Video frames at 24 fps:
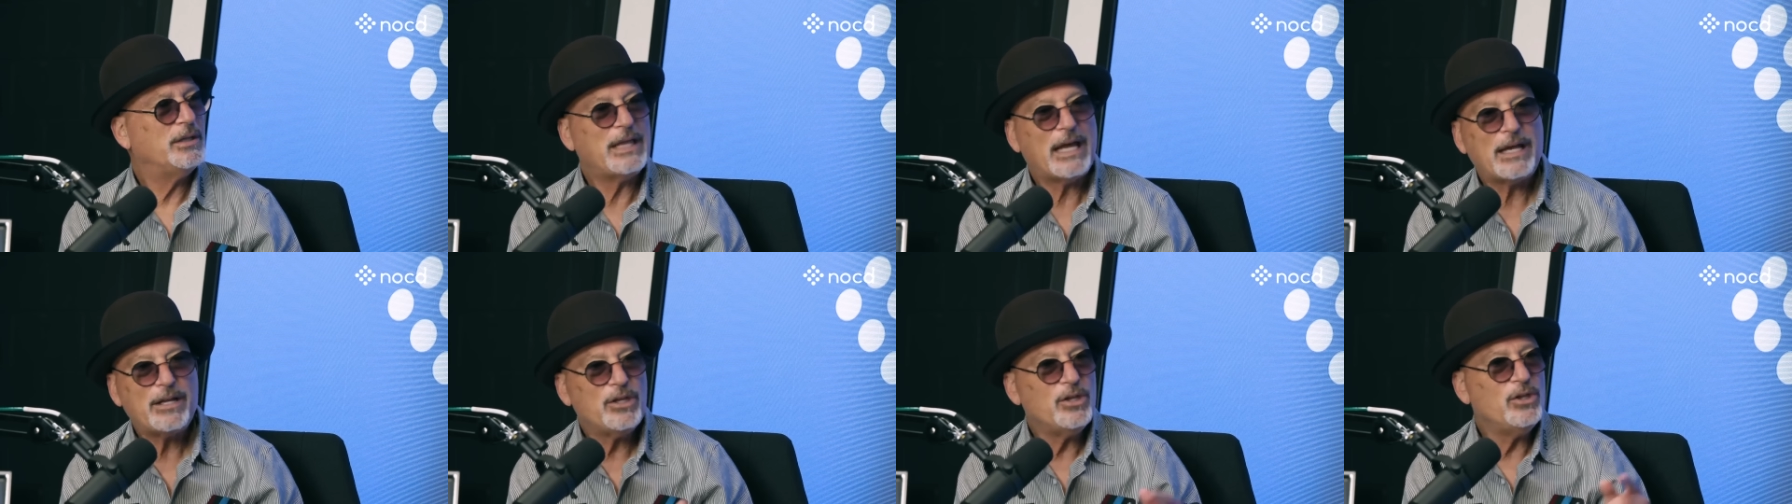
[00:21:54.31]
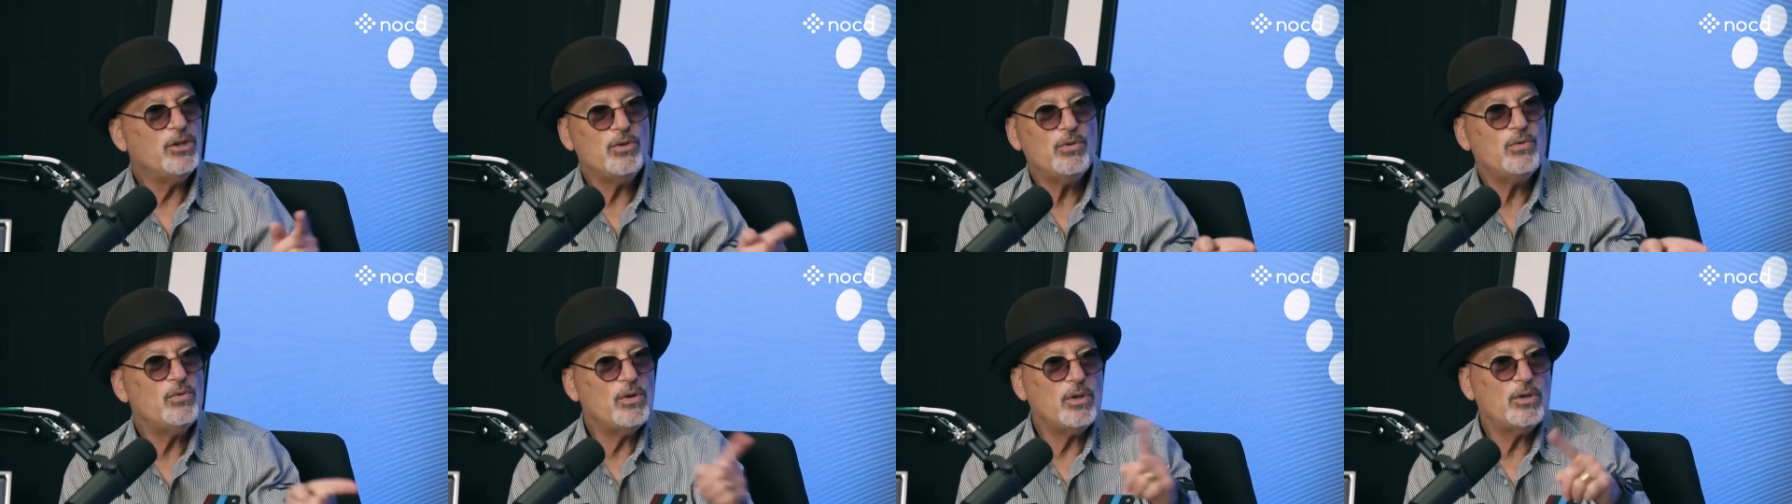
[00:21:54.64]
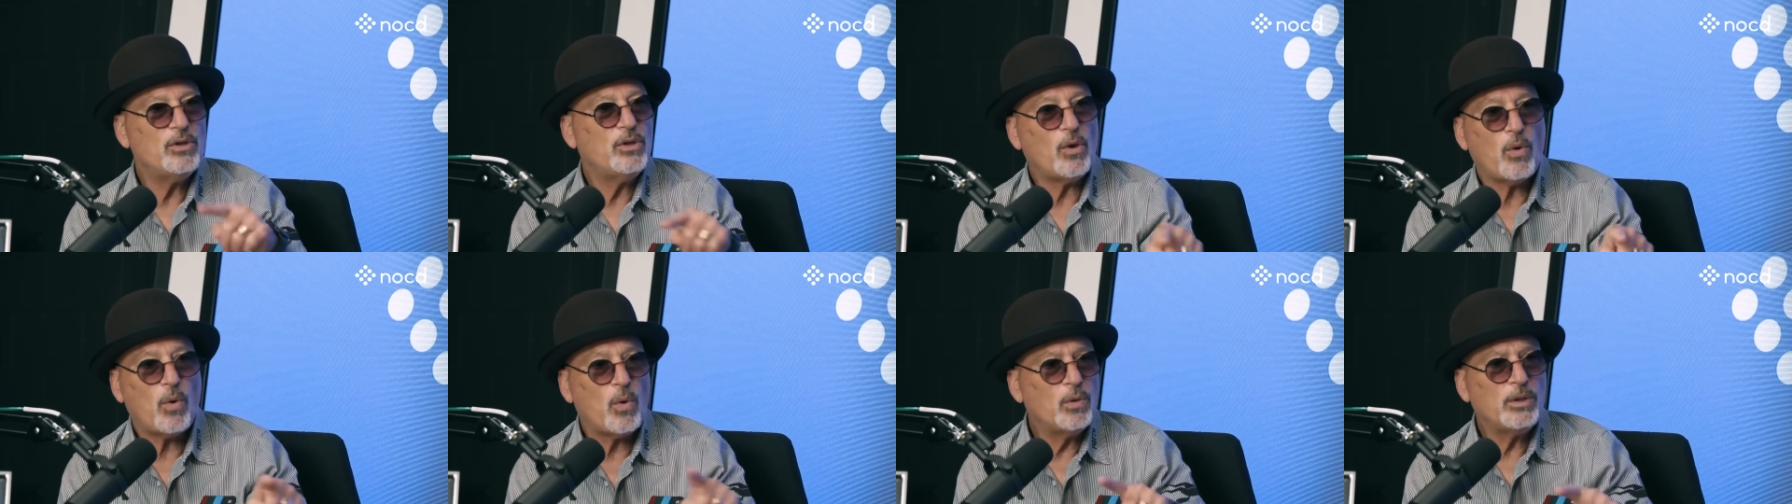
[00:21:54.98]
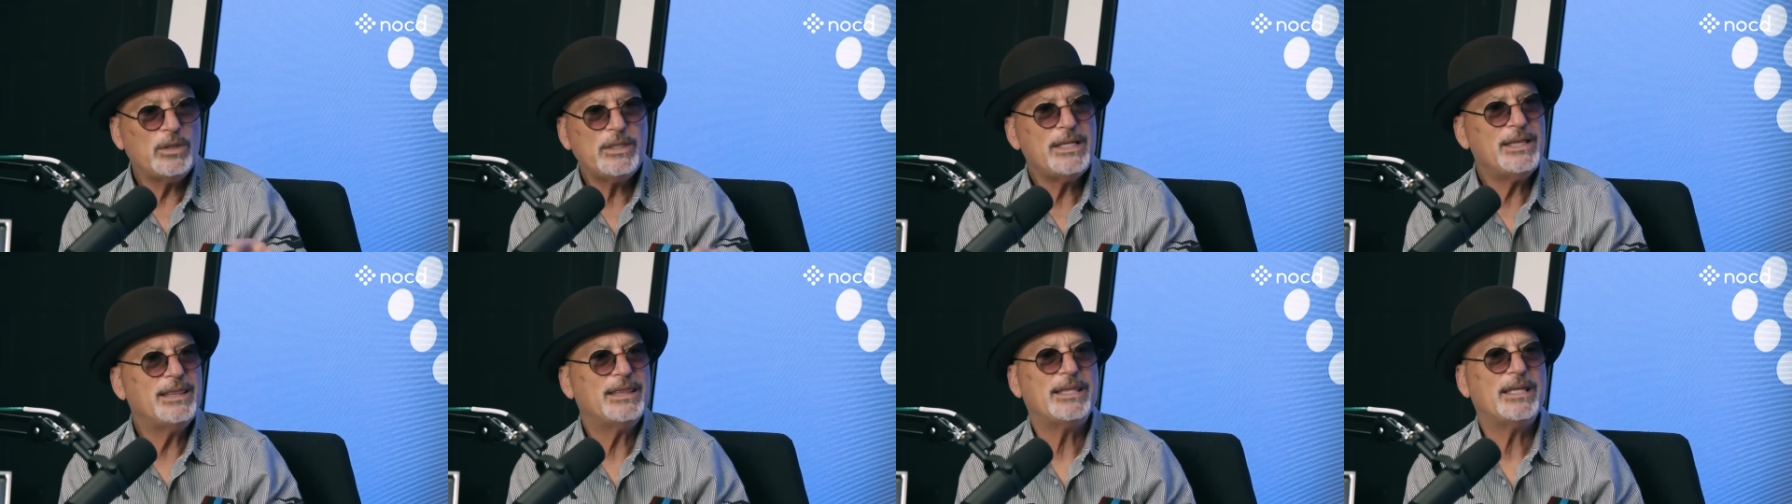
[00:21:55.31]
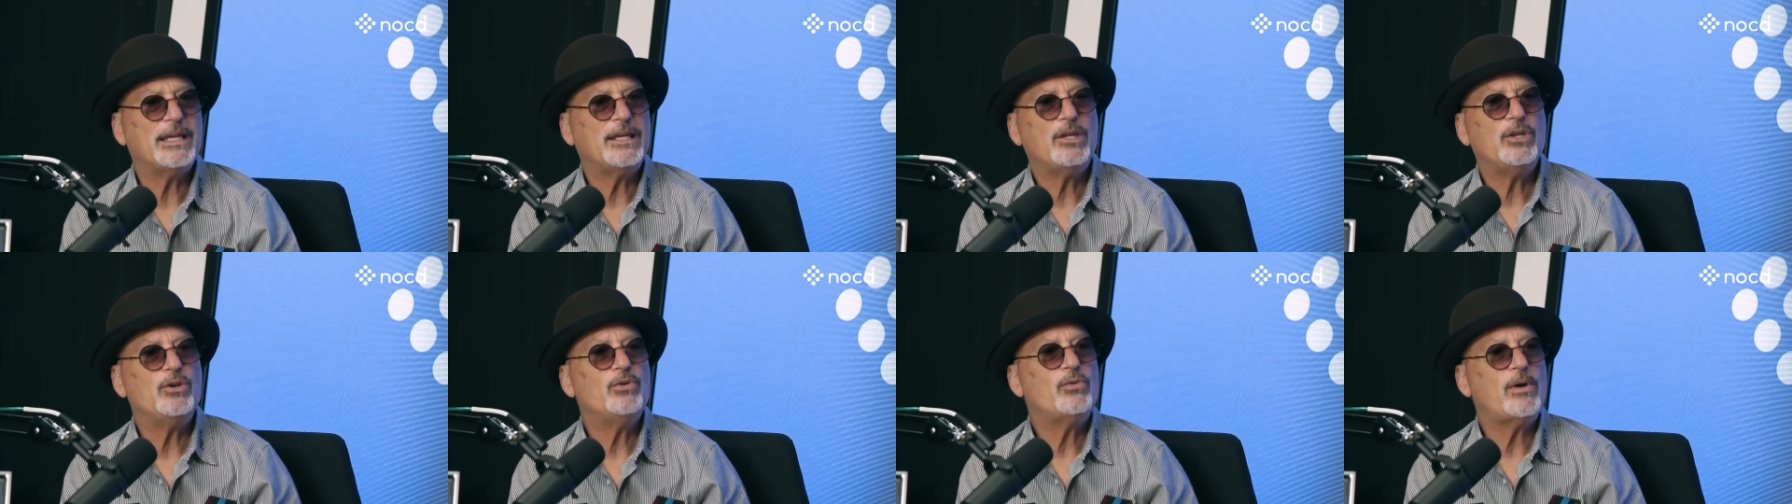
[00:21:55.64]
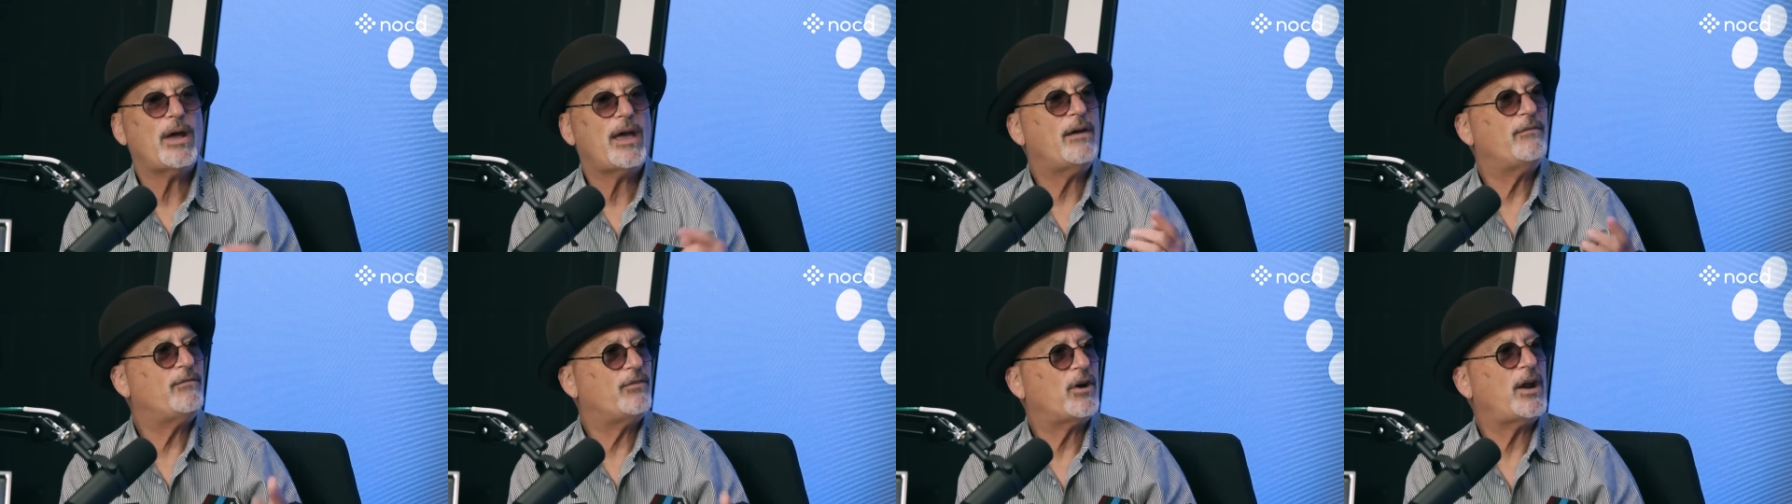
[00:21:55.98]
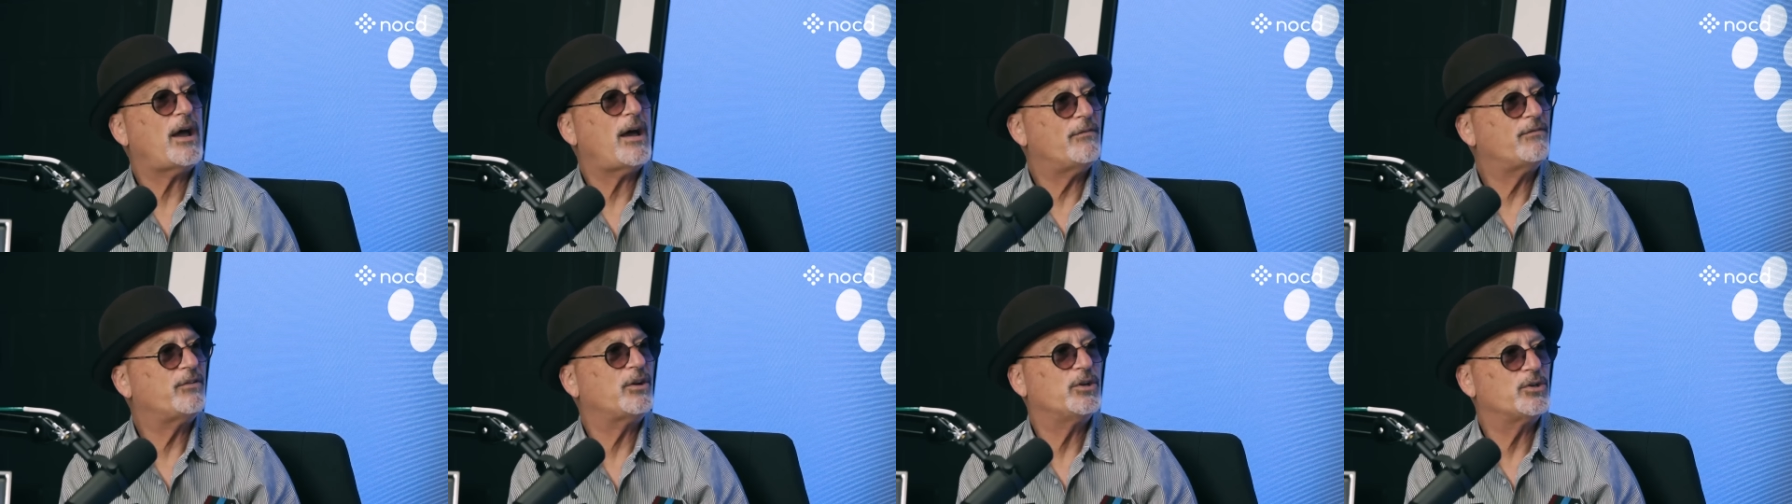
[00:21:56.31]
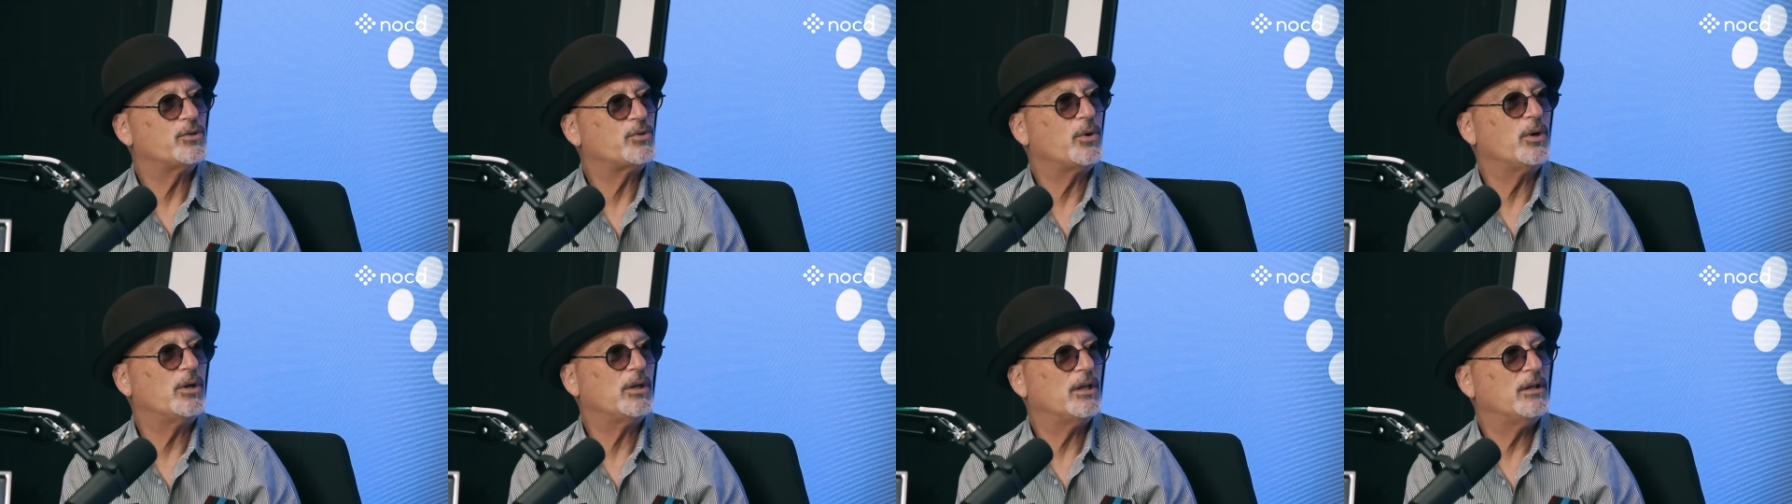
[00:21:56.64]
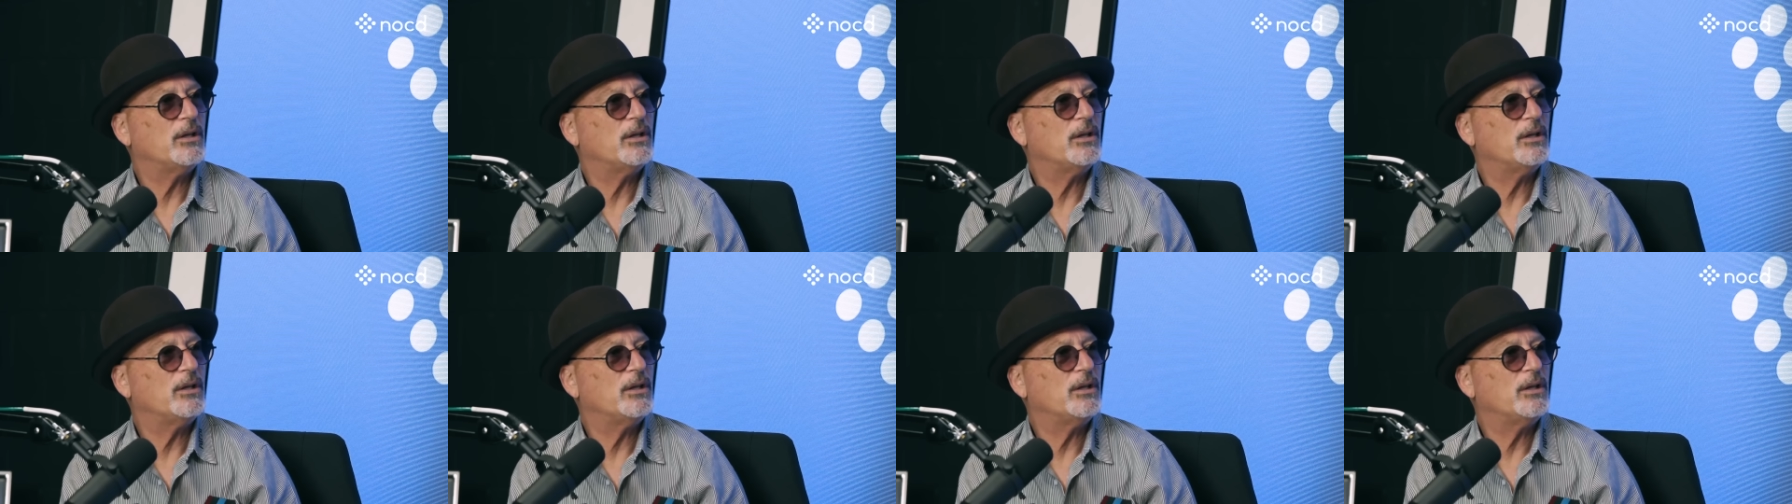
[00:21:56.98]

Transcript: that you, the only thing you ever have control